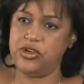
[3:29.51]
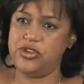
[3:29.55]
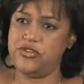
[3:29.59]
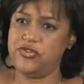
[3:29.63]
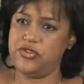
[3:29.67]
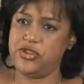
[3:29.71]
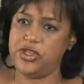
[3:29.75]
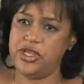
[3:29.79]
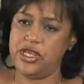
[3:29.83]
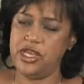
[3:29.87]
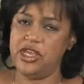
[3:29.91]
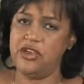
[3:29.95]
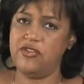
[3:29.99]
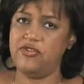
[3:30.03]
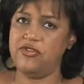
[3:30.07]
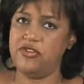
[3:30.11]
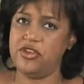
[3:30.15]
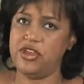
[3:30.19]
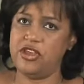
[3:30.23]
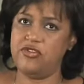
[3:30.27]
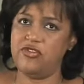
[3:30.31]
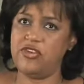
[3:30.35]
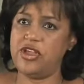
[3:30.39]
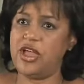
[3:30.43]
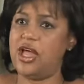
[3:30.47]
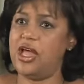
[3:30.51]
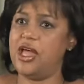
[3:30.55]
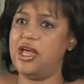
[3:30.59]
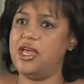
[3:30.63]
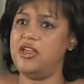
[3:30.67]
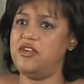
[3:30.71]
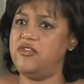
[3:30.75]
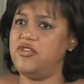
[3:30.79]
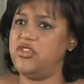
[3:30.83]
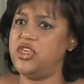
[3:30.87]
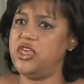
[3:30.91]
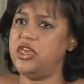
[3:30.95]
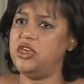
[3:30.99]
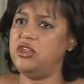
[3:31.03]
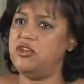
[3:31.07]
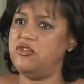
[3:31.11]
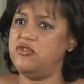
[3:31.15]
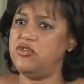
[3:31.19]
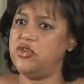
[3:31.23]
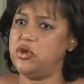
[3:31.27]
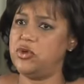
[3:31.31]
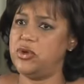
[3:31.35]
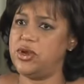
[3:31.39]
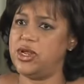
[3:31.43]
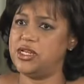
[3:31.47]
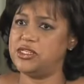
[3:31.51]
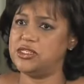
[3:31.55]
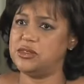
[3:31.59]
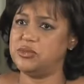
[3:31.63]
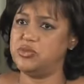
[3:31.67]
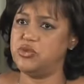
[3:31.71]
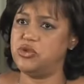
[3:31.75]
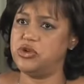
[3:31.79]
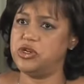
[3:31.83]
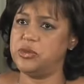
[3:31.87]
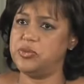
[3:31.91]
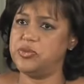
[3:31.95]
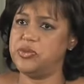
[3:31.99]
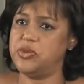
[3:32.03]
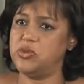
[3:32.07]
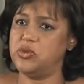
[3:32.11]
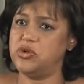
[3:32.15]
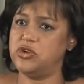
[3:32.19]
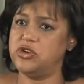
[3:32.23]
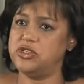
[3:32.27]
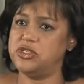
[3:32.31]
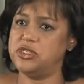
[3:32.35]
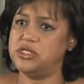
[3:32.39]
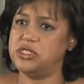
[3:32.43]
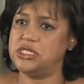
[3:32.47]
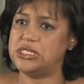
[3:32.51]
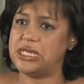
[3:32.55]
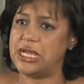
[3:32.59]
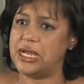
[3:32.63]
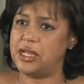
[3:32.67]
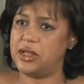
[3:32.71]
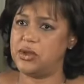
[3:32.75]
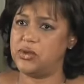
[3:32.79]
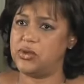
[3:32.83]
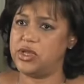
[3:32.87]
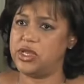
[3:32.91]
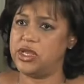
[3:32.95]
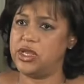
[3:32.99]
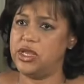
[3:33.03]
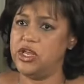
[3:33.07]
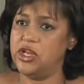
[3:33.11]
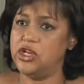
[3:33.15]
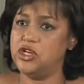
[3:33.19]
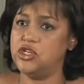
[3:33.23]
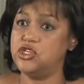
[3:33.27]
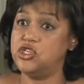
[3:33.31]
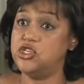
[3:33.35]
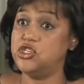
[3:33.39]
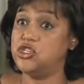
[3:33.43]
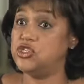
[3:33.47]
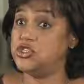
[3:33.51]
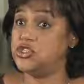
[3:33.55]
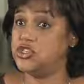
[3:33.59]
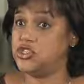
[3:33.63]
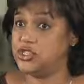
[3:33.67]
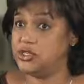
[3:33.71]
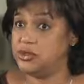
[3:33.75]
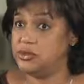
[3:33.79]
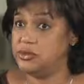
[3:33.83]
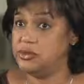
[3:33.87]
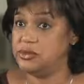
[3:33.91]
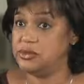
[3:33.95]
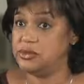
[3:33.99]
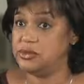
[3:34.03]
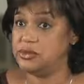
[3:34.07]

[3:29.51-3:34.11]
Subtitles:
Briefly, if the interviewer hasn't brought up the word salary, should you?